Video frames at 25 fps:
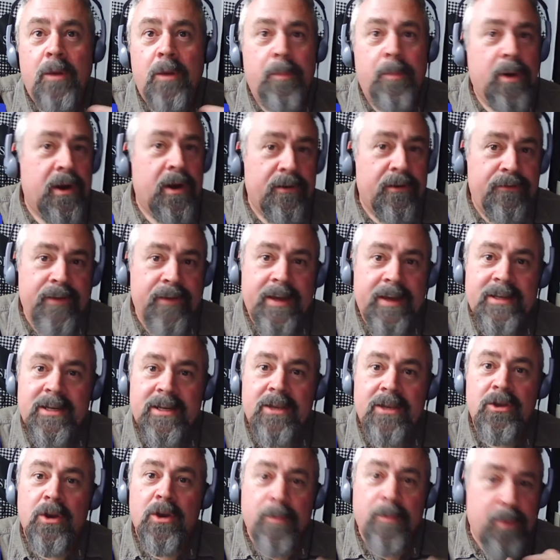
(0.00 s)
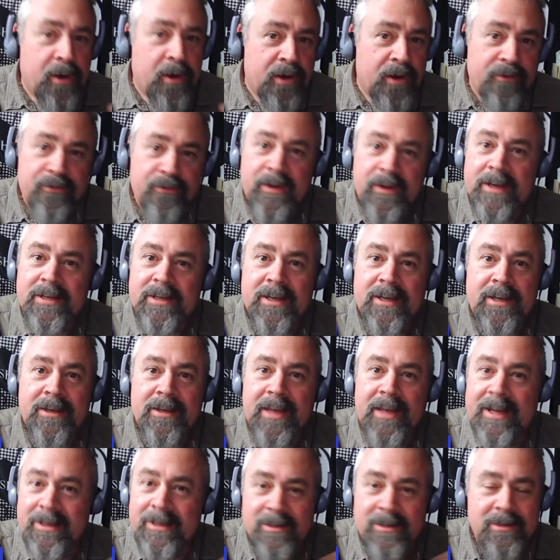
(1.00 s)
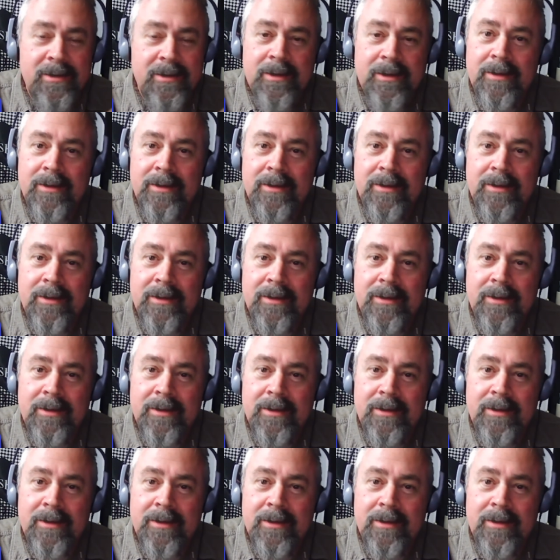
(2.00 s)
perfect and you're perfect, and that's